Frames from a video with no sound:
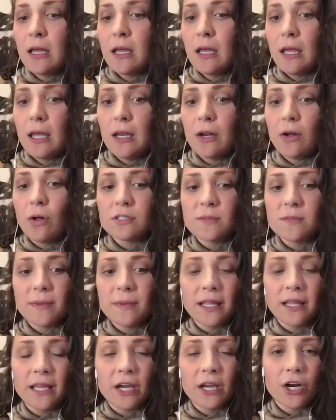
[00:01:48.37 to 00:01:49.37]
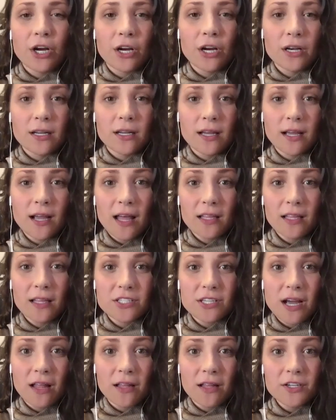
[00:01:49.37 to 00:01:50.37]
and ultimately earned a college
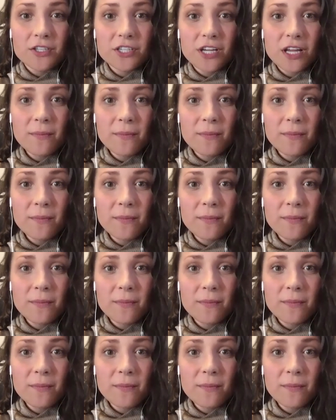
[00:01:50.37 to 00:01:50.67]
scholarship.